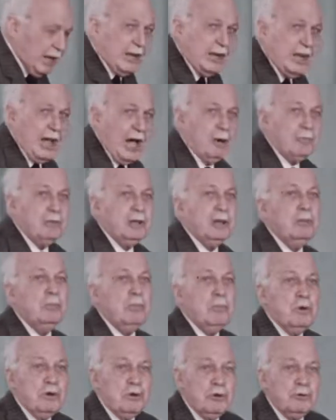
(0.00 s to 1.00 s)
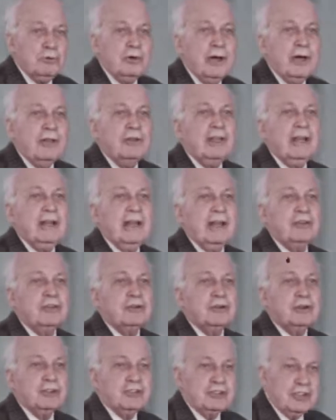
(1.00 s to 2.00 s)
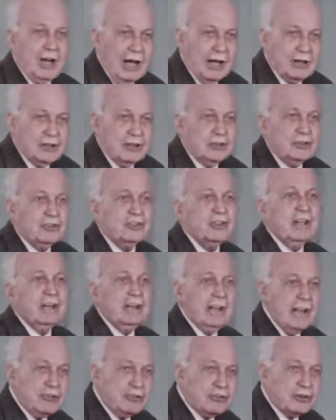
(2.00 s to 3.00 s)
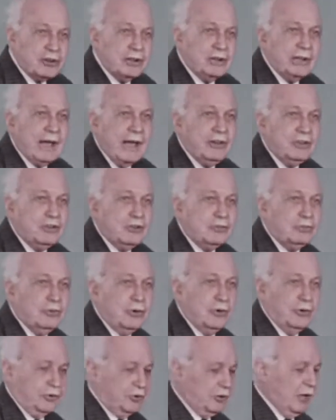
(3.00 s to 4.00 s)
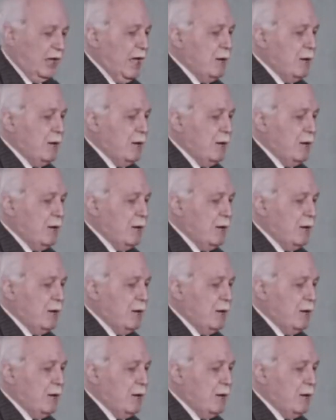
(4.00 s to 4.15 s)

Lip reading: Now we'll move the electrical charges, the electrical lines of force,